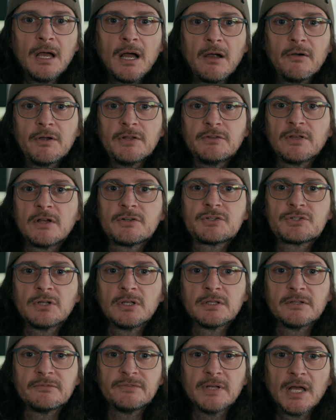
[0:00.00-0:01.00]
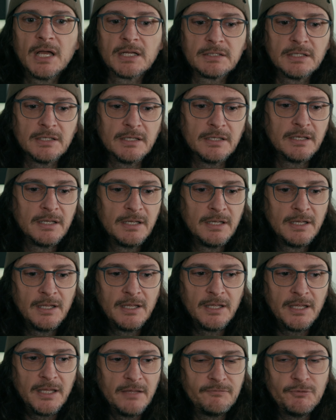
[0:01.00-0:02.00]
I already touched on the fact that
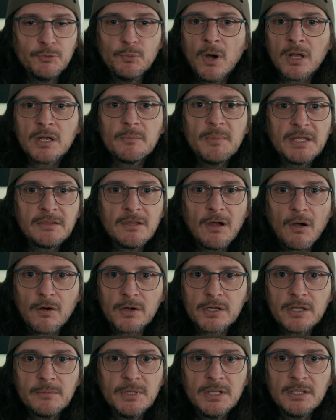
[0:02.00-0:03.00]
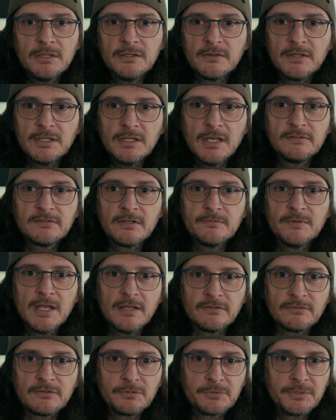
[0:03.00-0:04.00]
if you want to make the argument that the
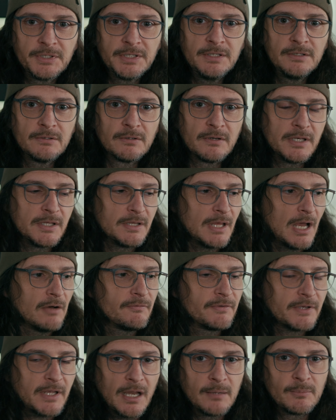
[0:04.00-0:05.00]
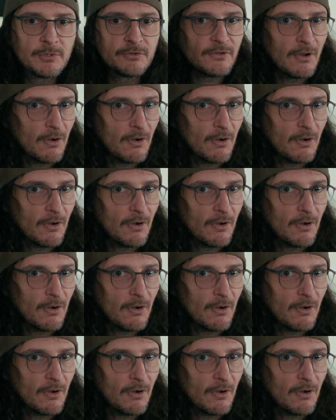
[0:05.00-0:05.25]
A7S III or the Alpha cameras